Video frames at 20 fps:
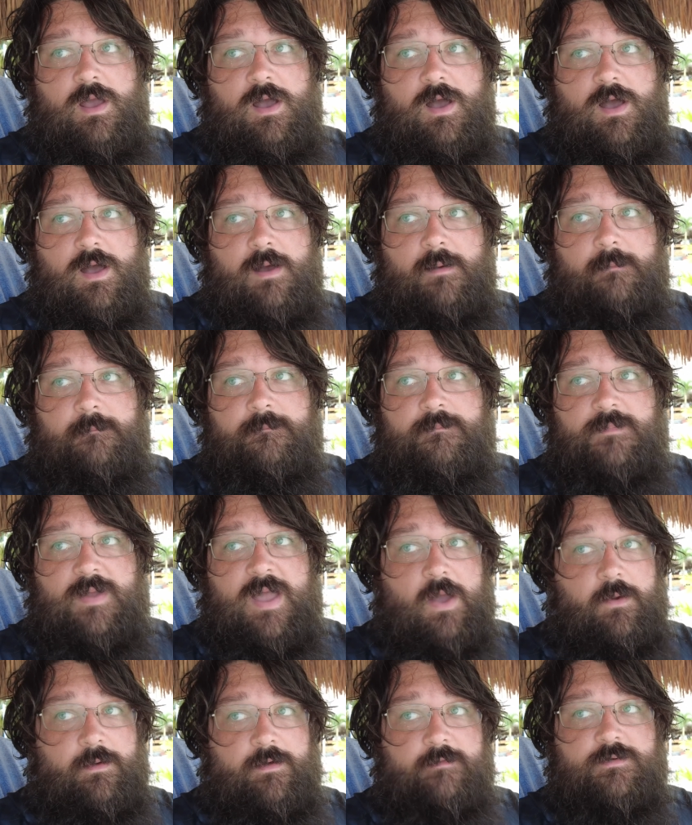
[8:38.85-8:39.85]

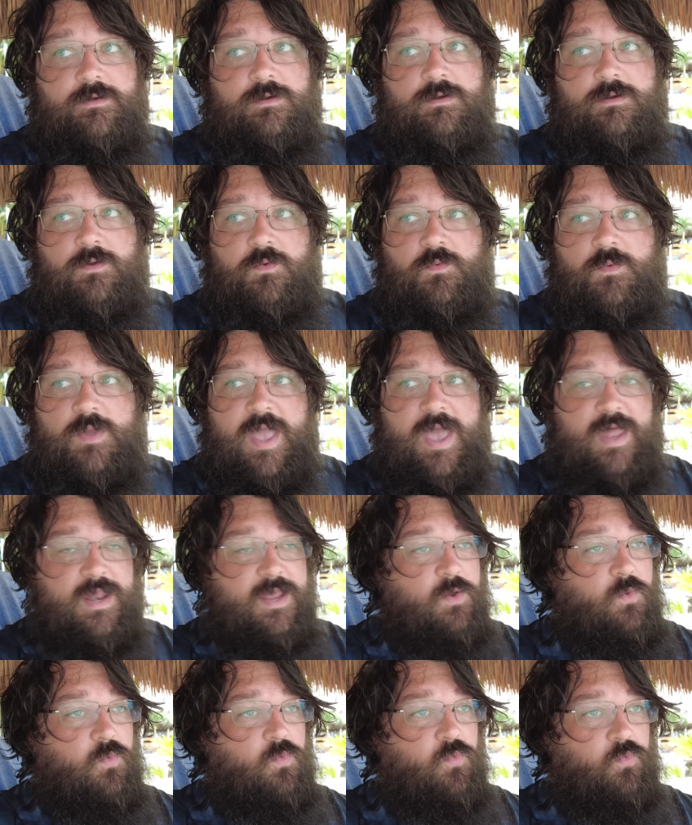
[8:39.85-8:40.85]
However, we had
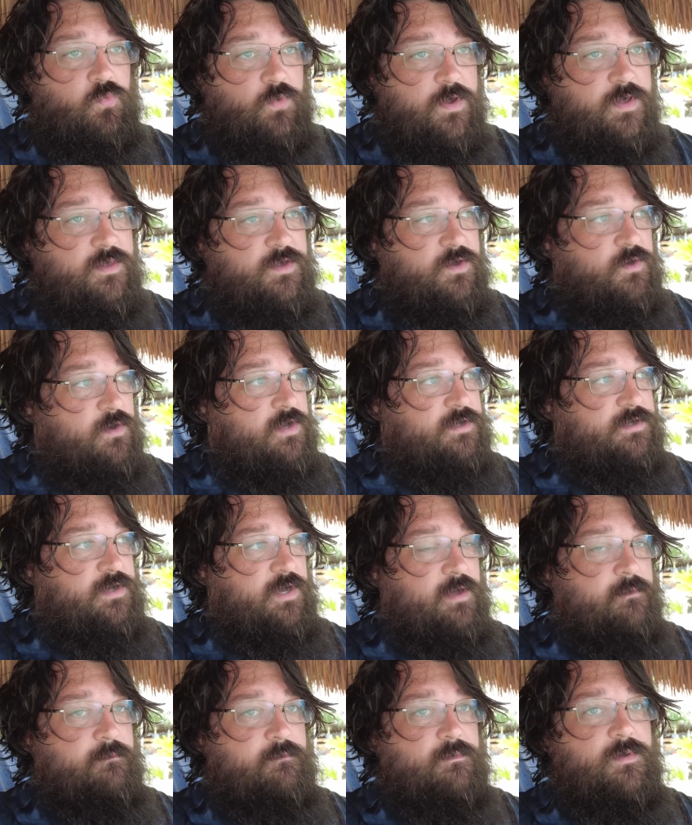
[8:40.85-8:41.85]
a really great
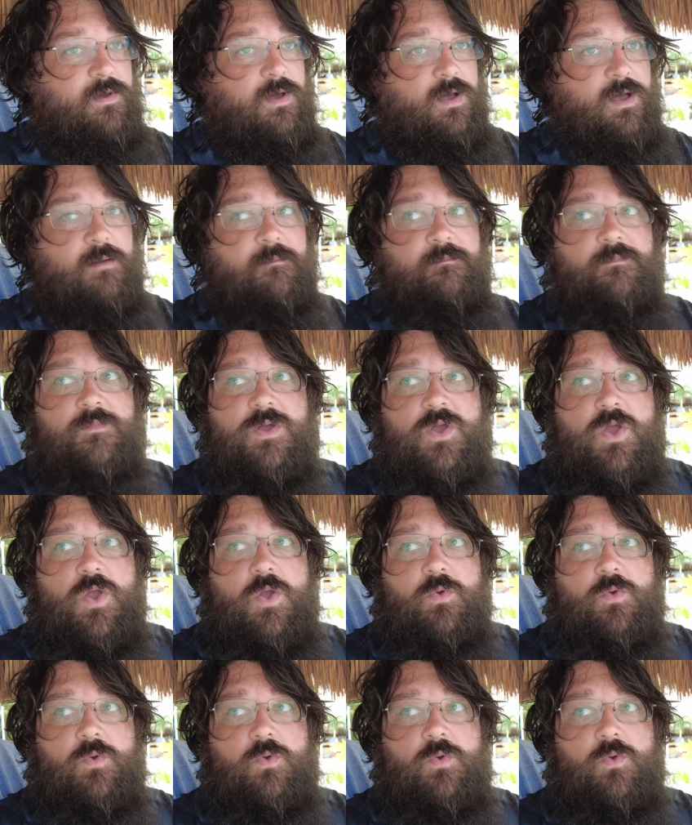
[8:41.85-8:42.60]
time.